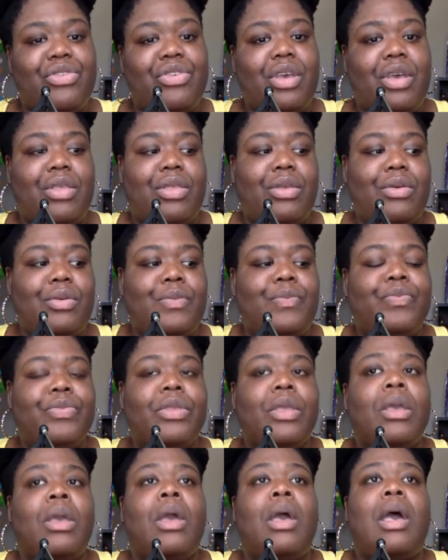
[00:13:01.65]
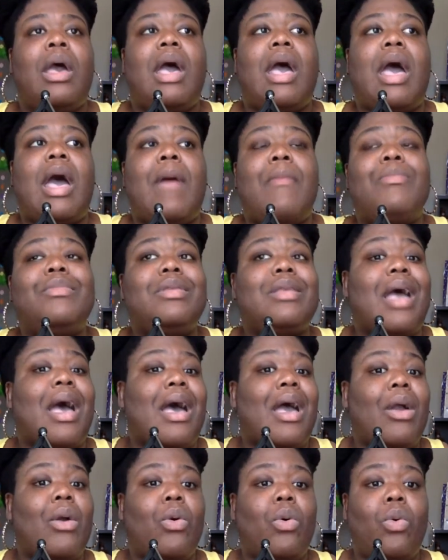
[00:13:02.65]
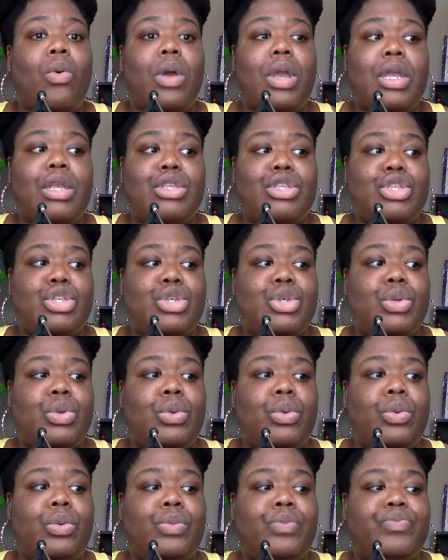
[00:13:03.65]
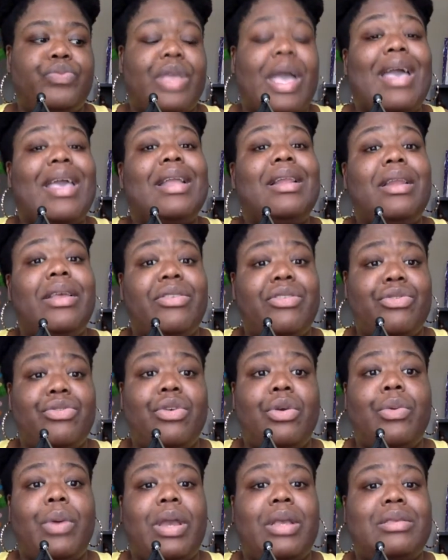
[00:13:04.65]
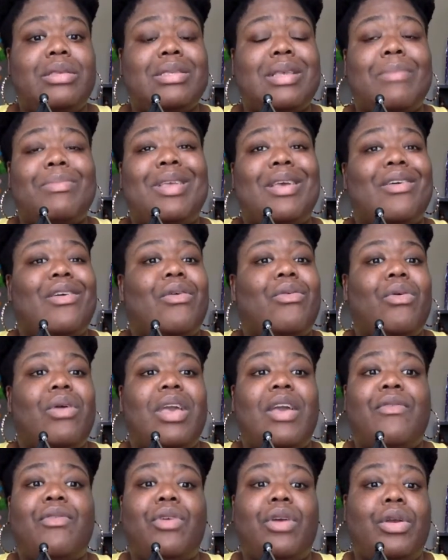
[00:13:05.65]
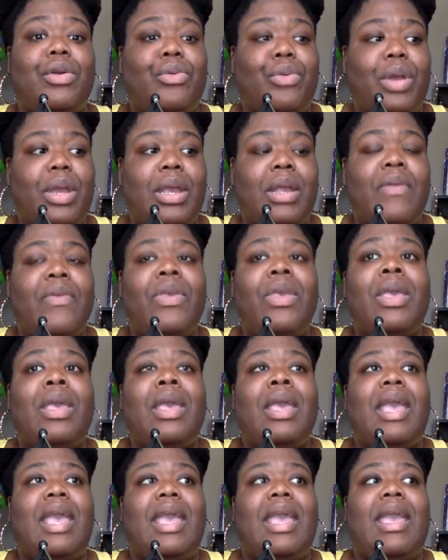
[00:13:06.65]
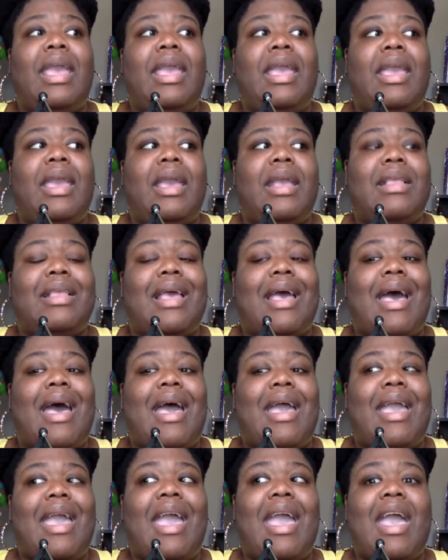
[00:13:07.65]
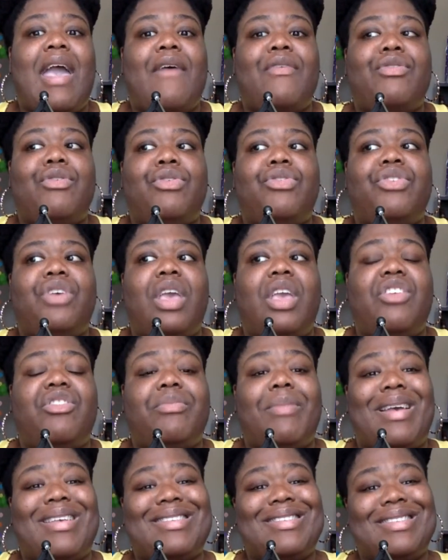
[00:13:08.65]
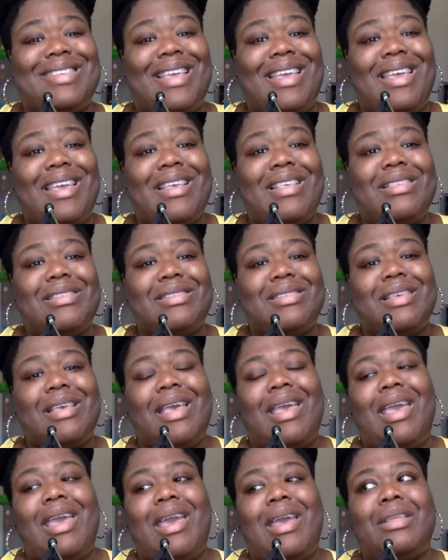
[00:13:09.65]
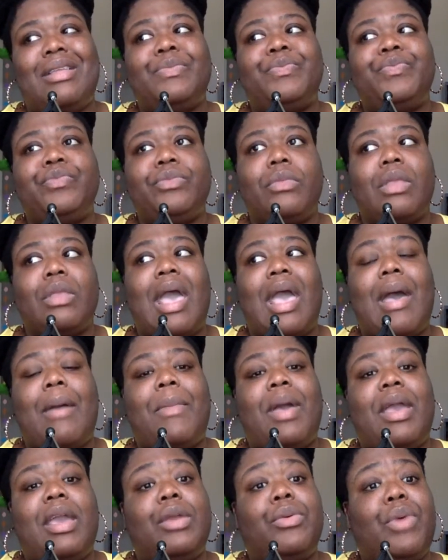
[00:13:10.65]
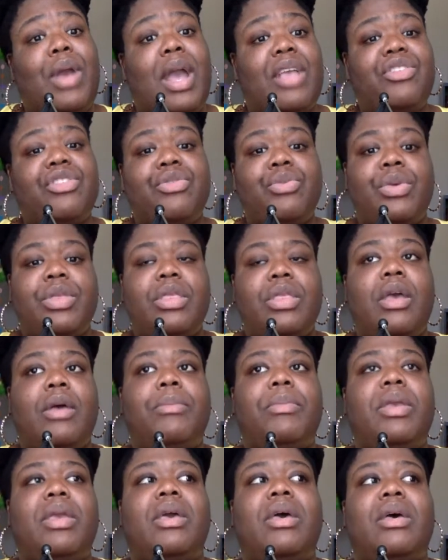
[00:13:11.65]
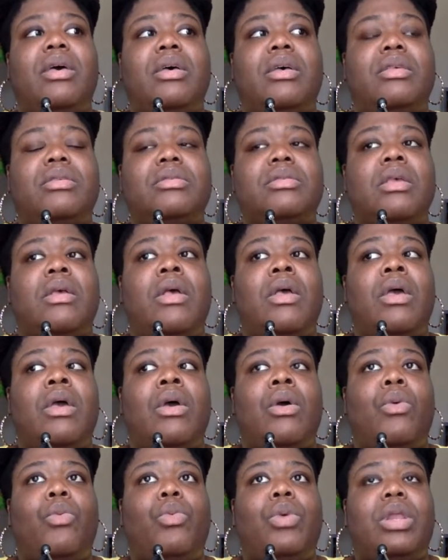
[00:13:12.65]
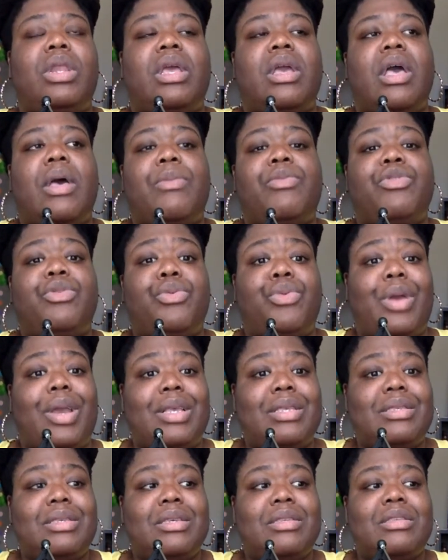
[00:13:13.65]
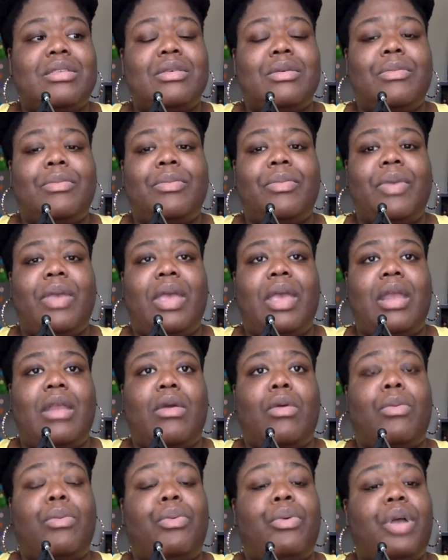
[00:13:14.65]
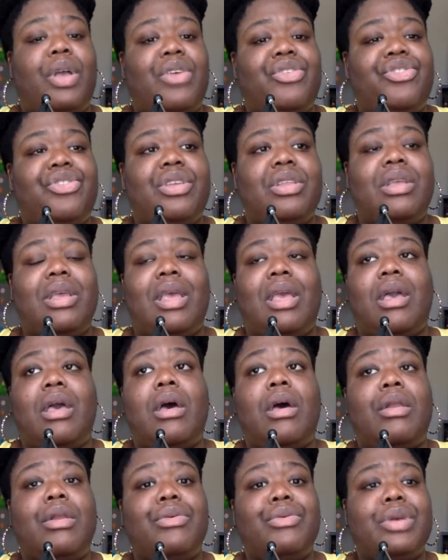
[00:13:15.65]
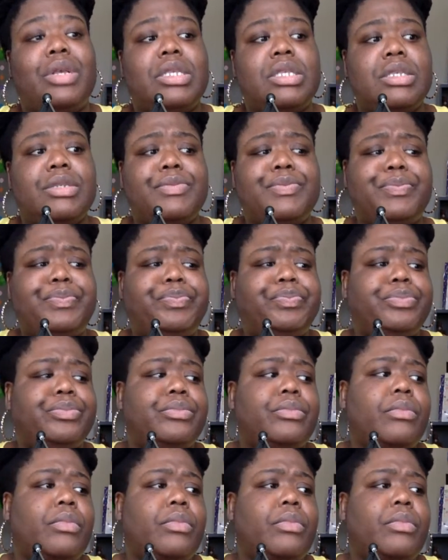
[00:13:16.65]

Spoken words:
each other. I can listen to a racist, I'm not going to ever agree. And I have to change my stance and my interactions with them because when it comes to racism and oppression and colorism